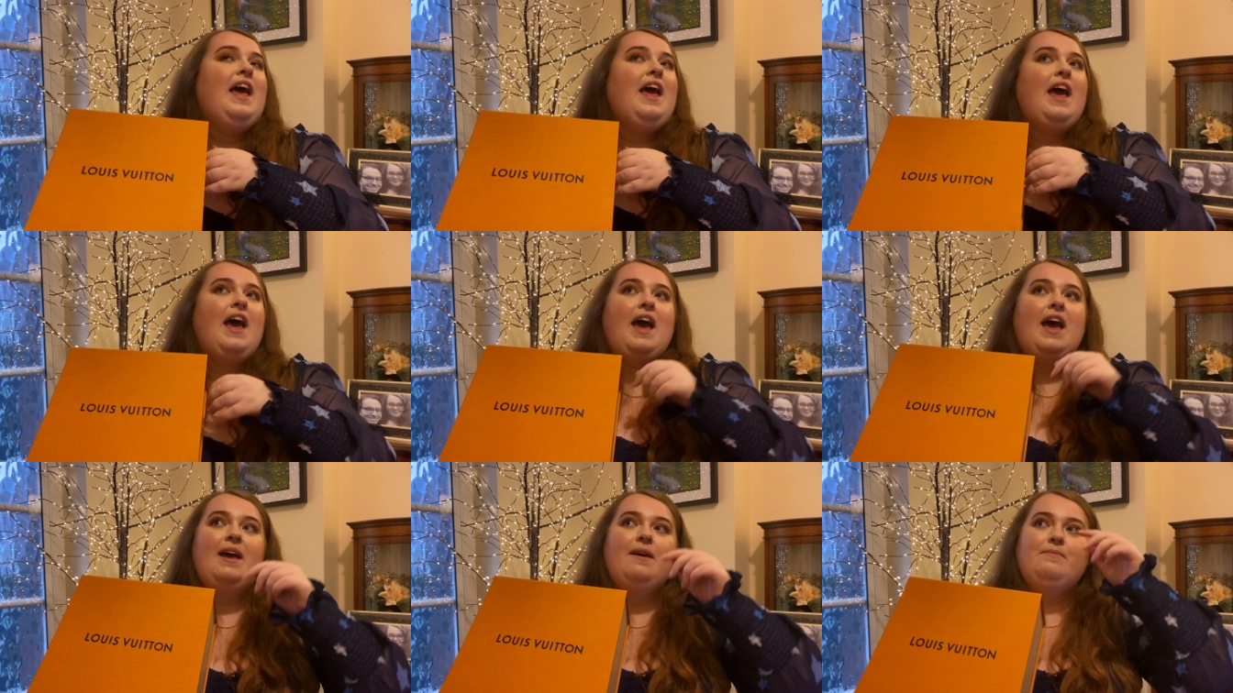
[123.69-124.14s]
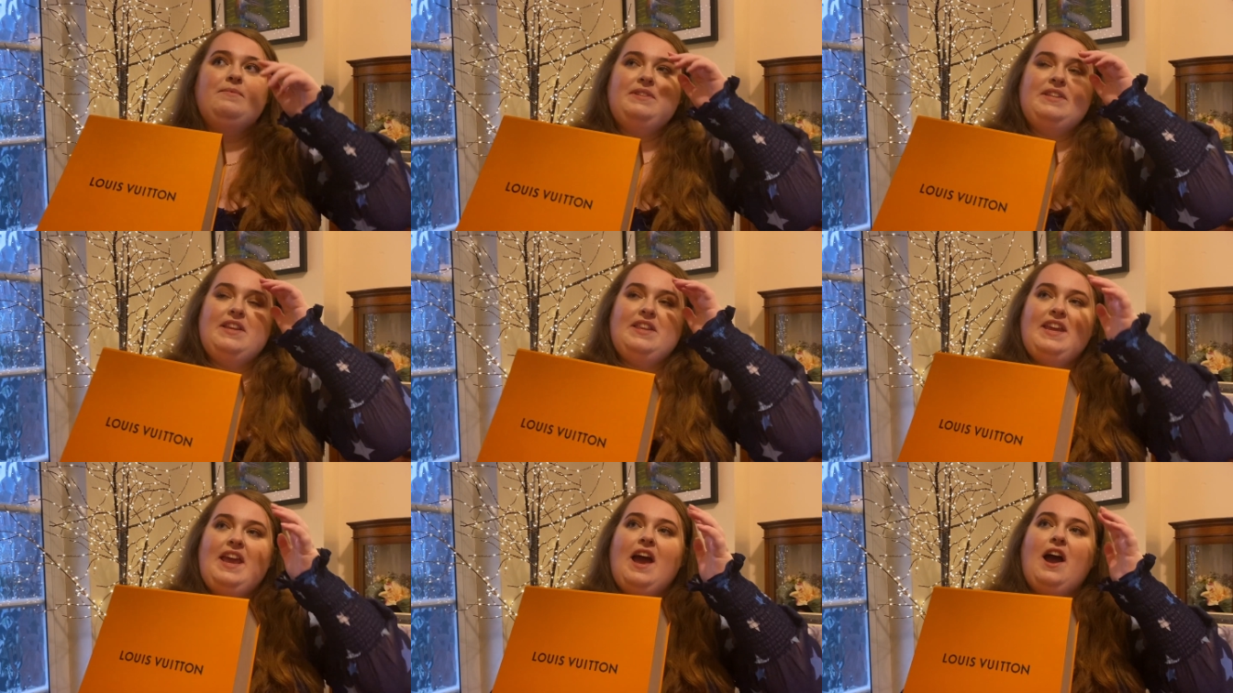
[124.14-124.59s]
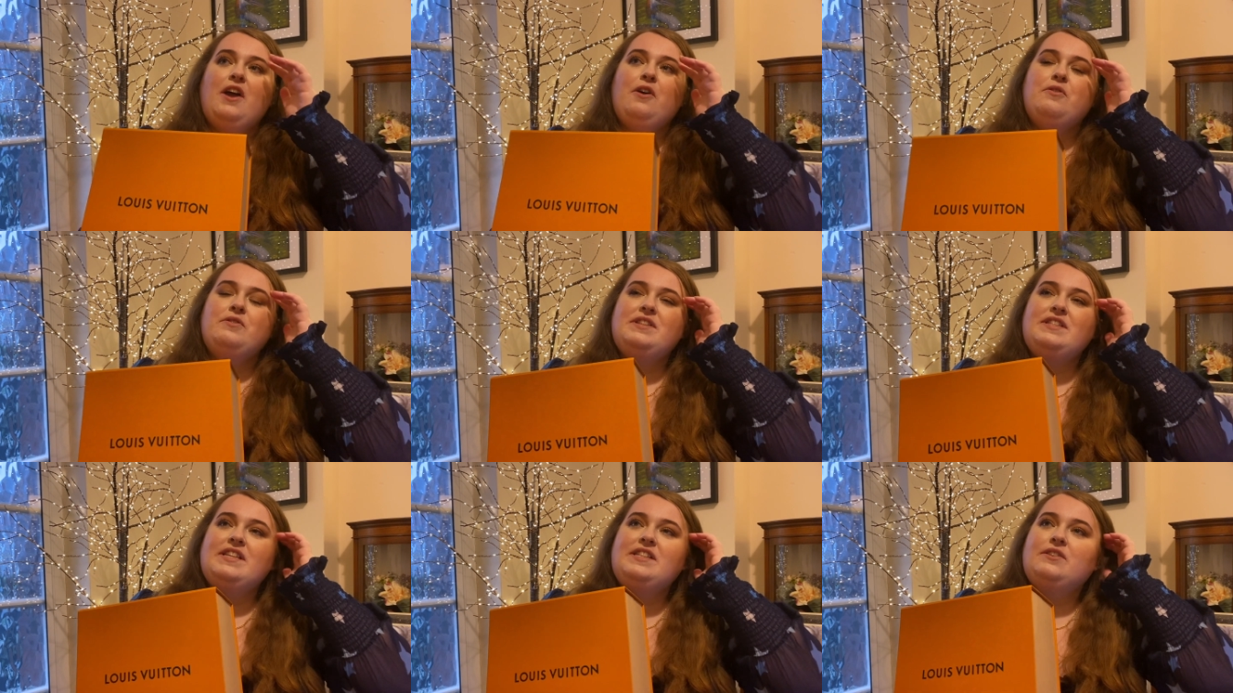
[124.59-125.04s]
Um, so yeah, I
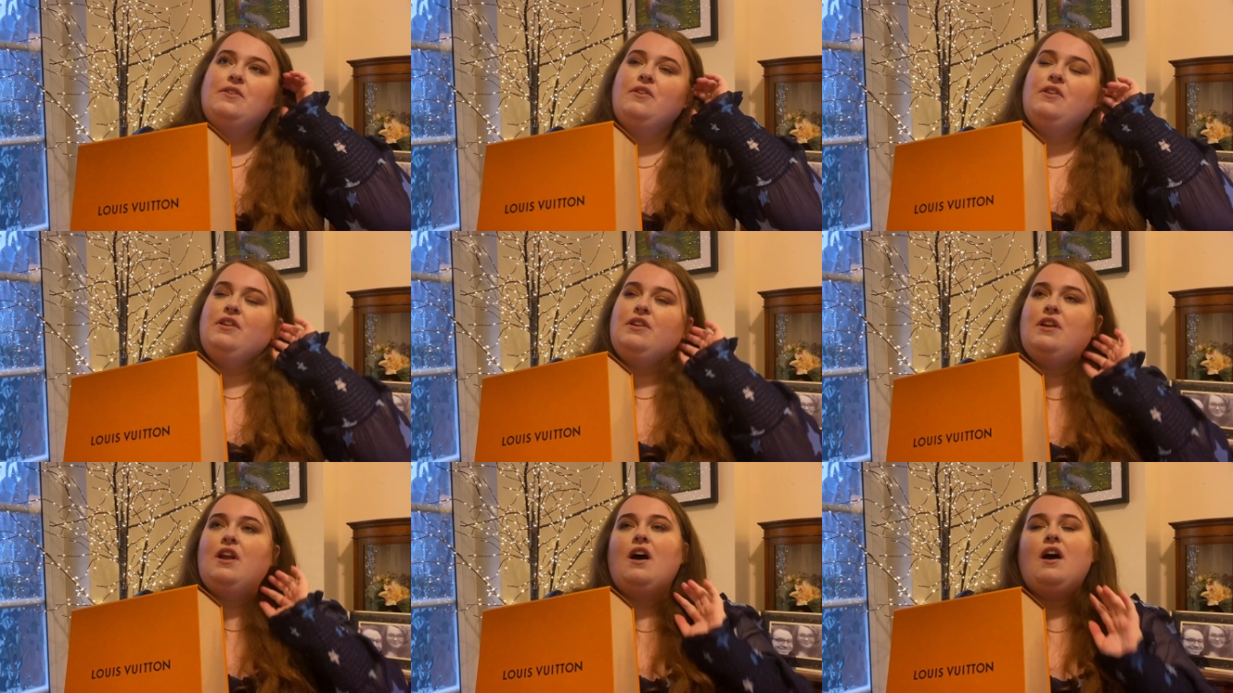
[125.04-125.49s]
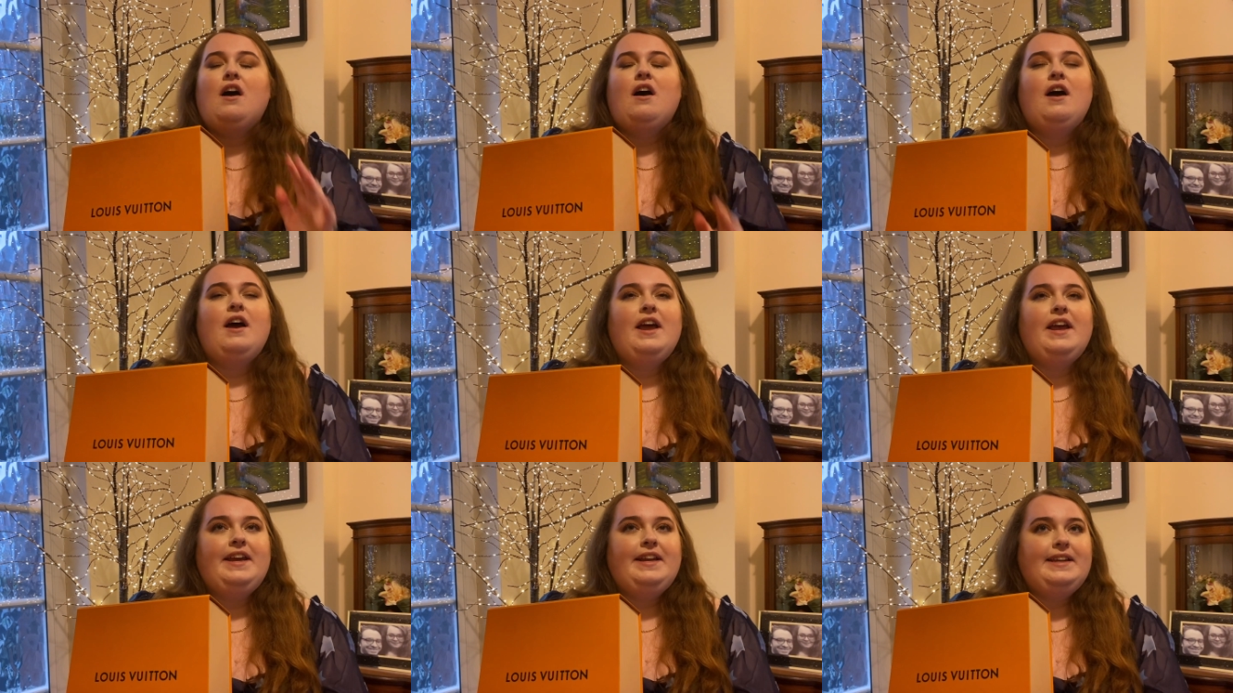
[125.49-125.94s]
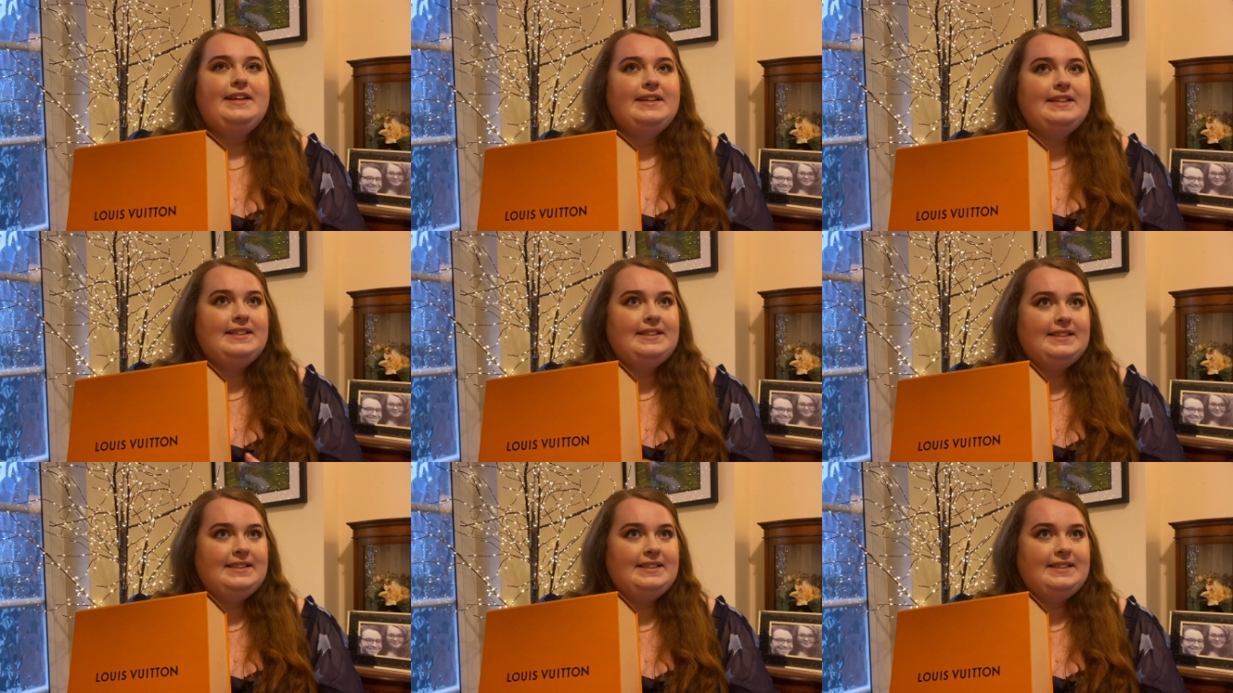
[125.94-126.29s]
ordered this online